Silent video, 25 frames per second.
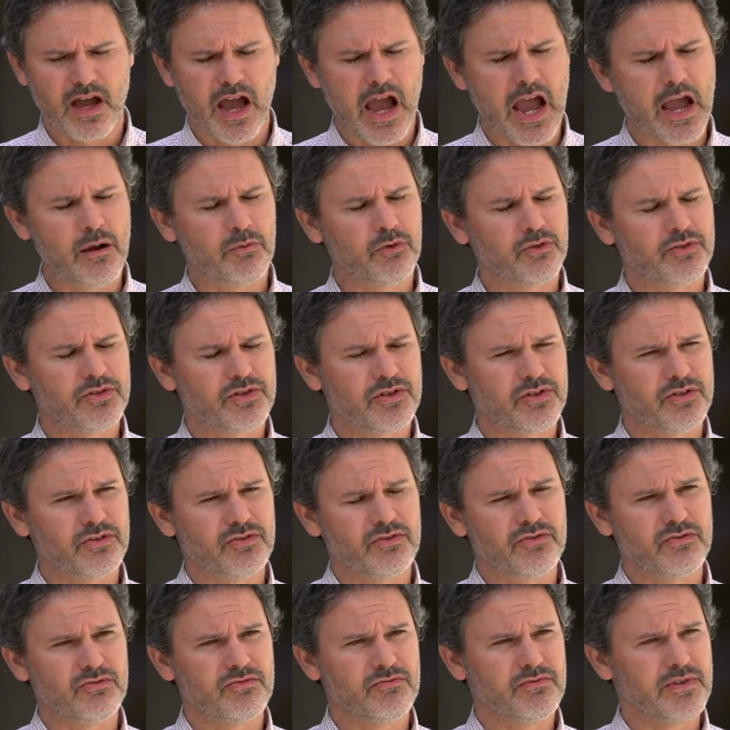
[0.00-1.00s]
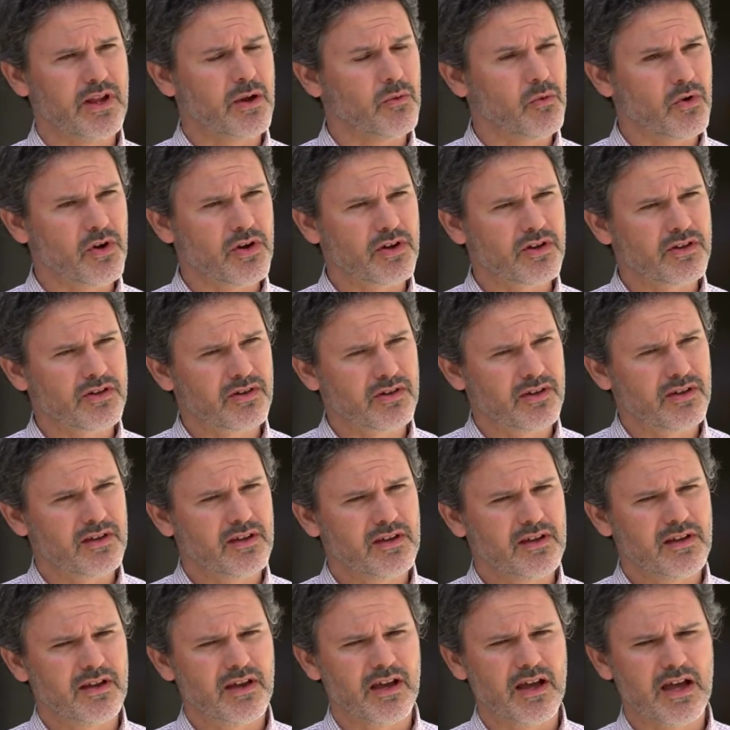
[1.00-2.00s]
able to network
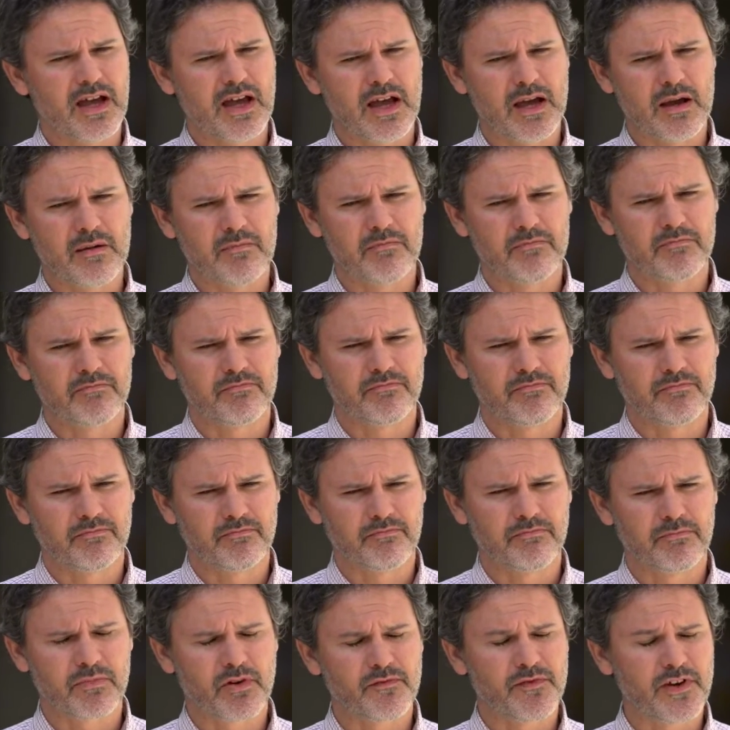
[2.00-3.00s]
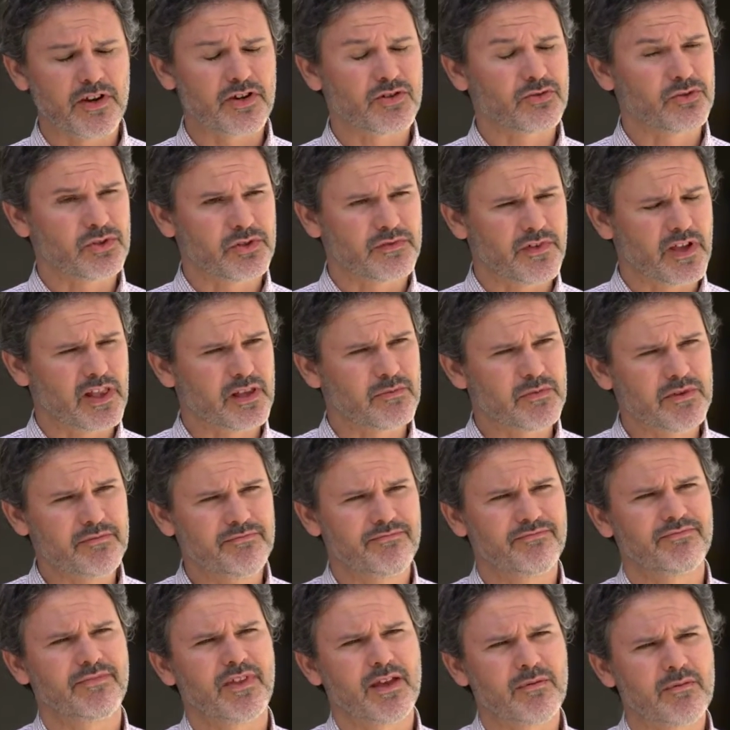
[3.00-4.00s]
professional
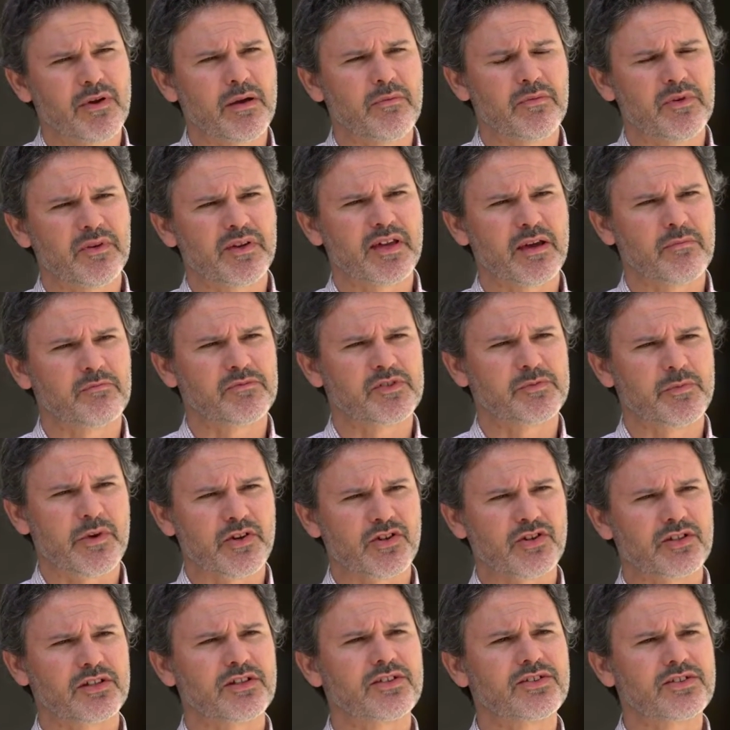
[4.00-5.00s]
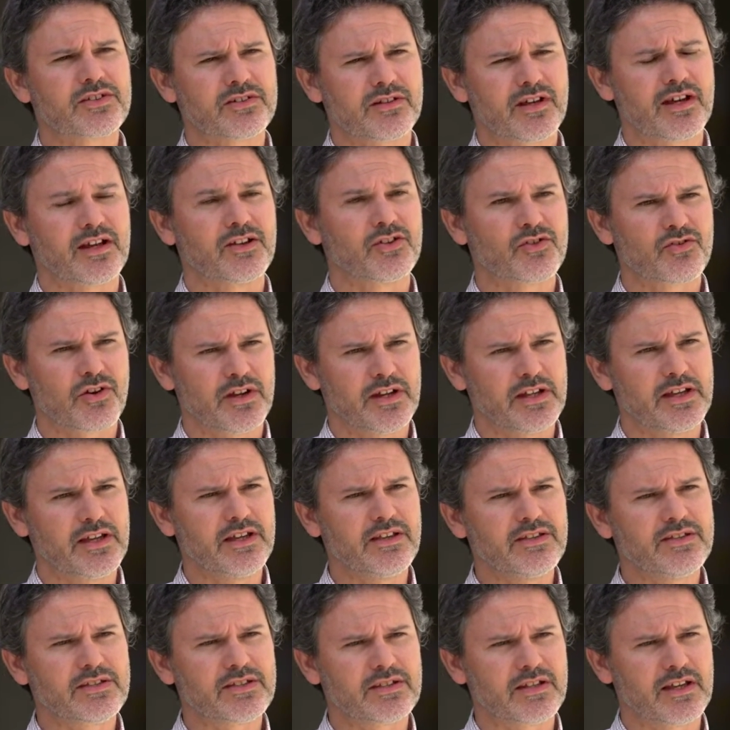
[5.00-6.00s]
development and maybe become specialist
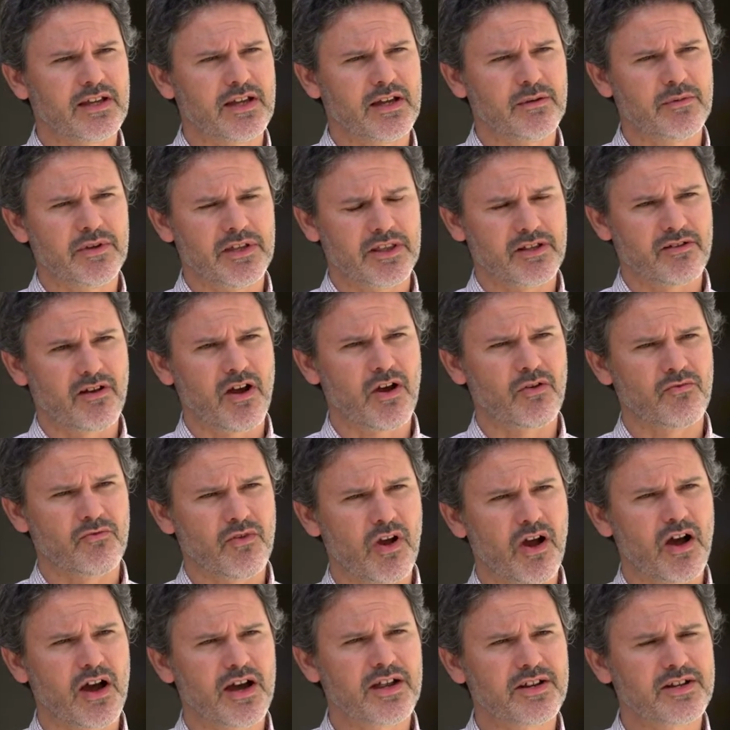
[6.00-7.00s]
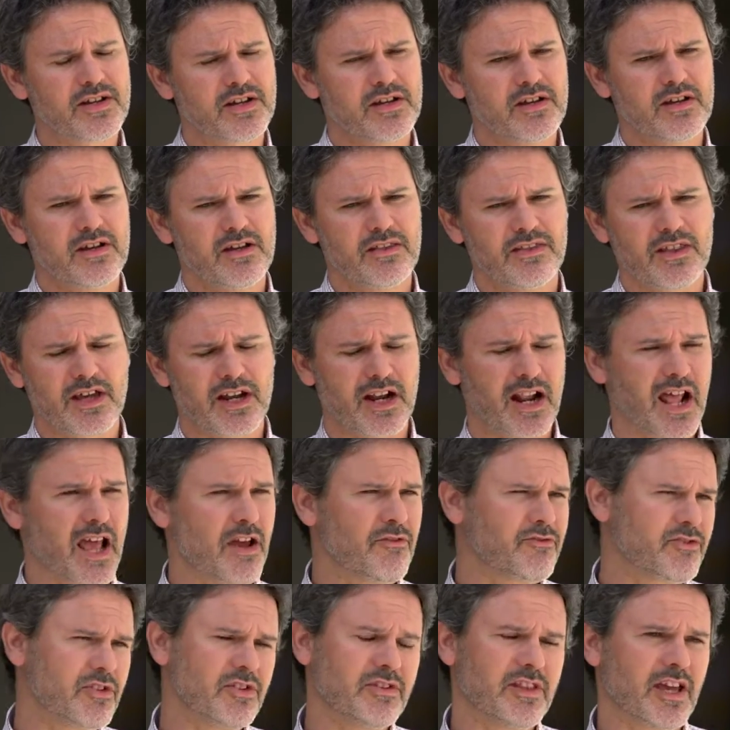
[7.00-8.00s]
trainees in their own right. They don't
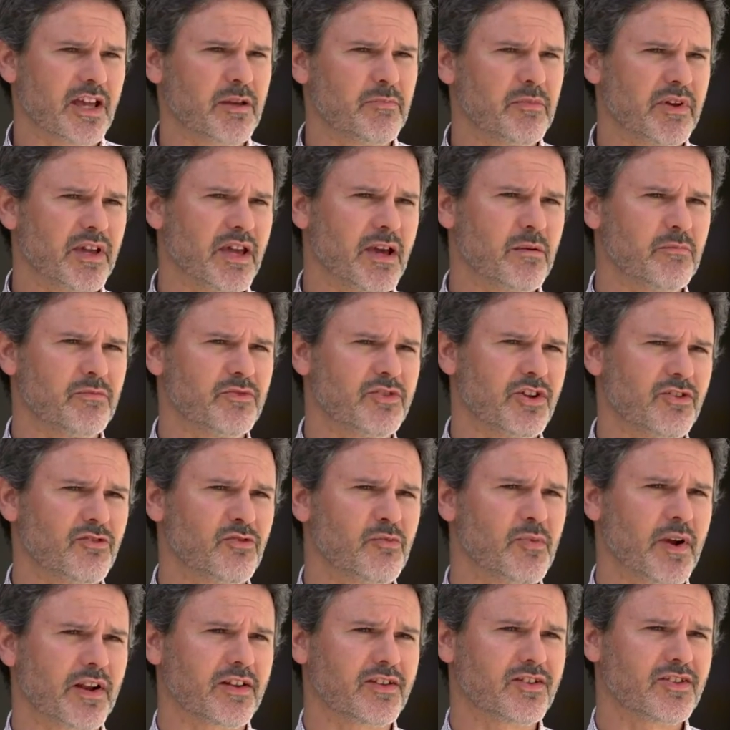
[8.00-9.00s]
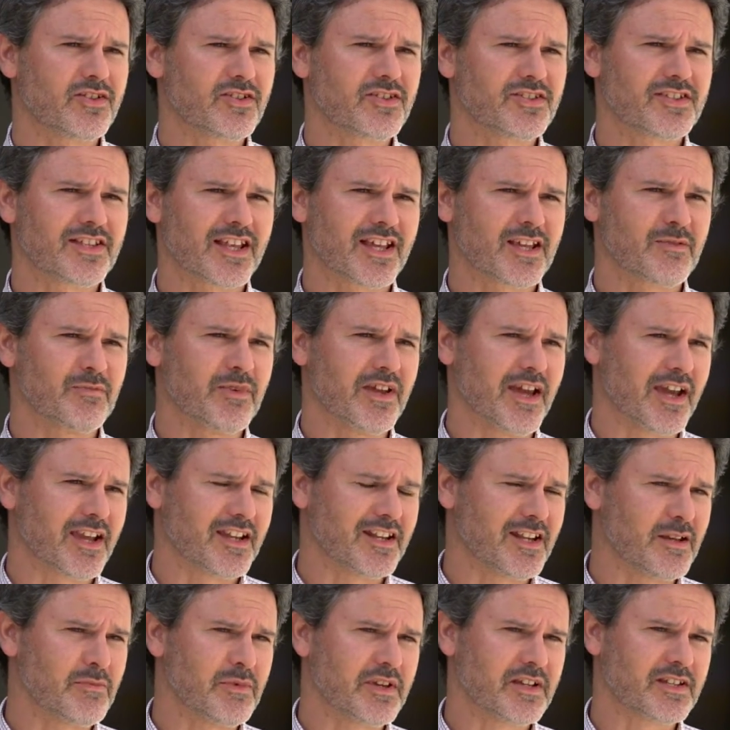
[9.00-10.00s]
have to, they can become general practitioners, they can be
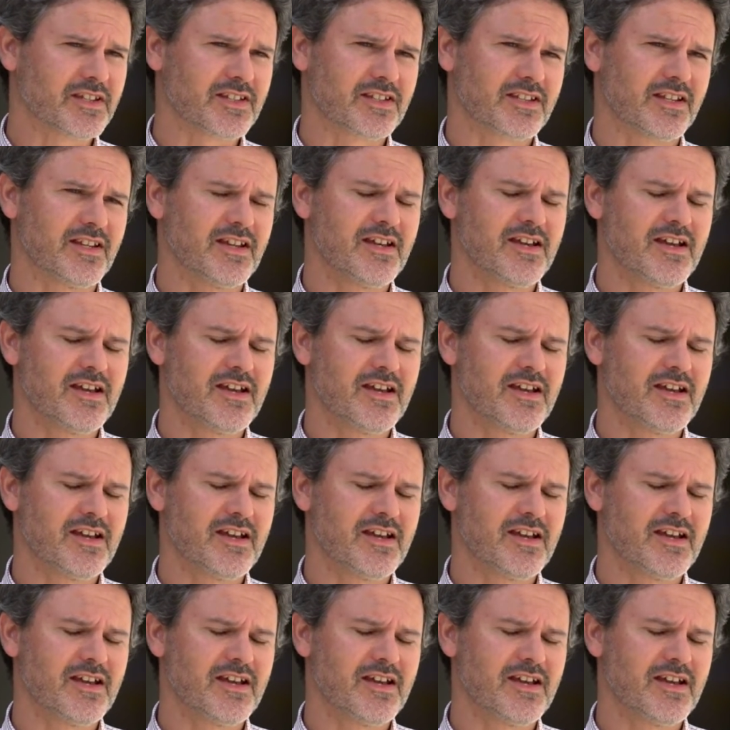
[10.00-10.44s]
academics,